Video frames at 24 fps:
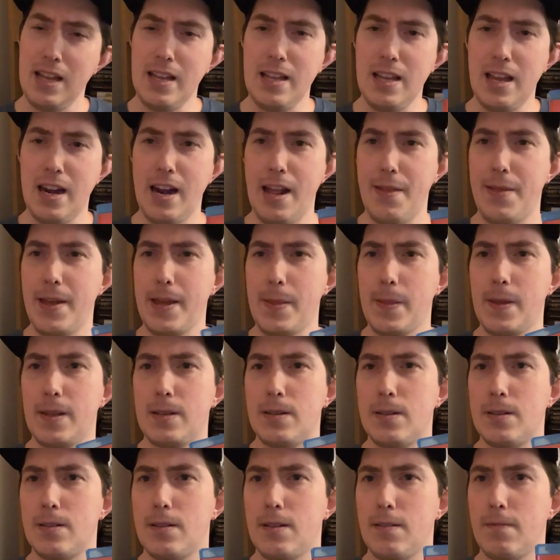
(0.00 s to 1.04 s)
I think this
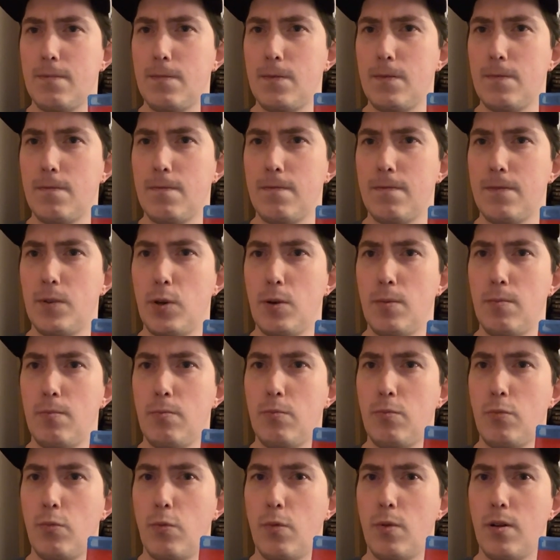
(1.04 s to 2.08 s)
is a film
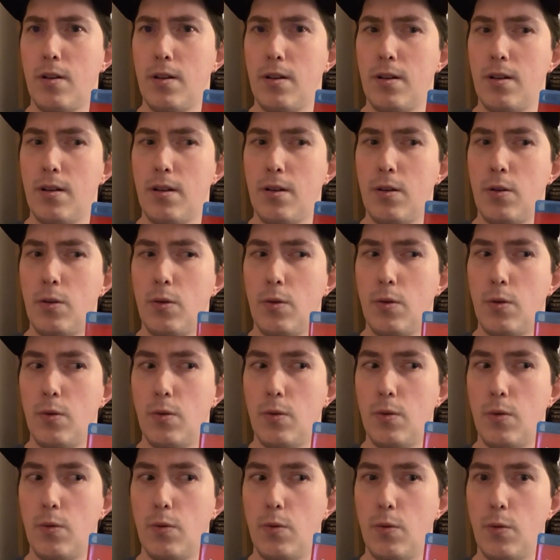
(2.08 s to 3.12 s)

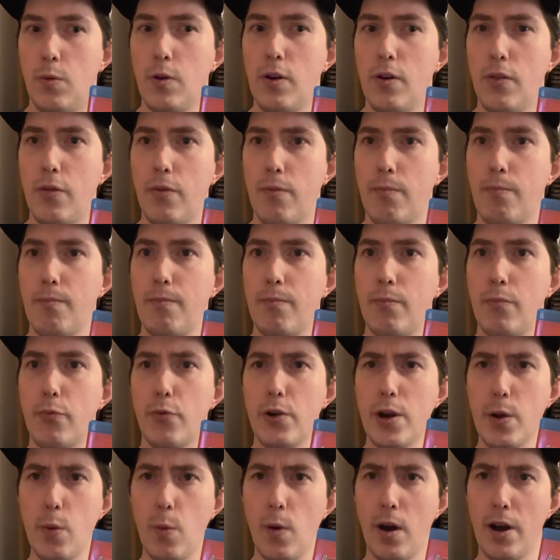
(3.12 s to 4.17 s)
worth
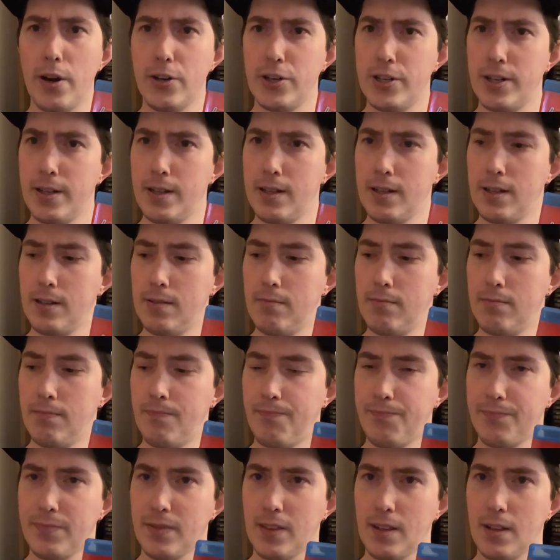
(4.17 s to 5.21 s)
rewatching and
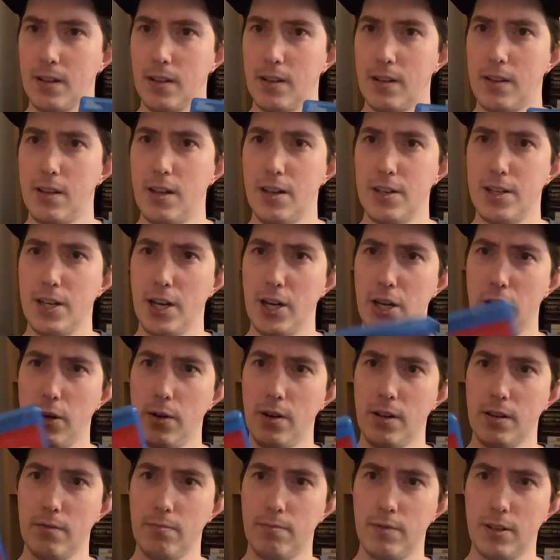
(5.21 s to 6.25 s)
continue
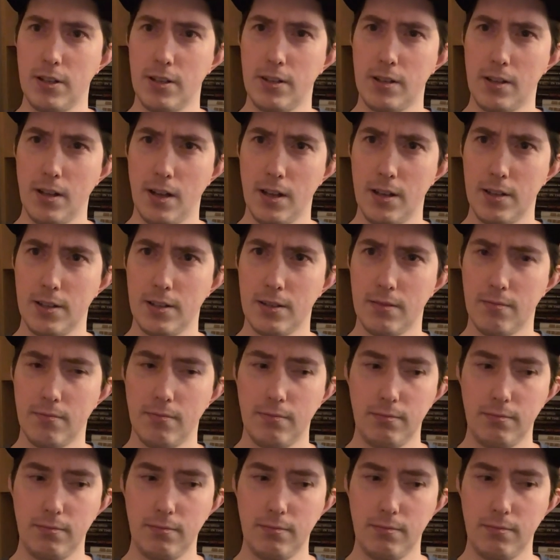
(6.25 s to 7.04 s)
to discuss.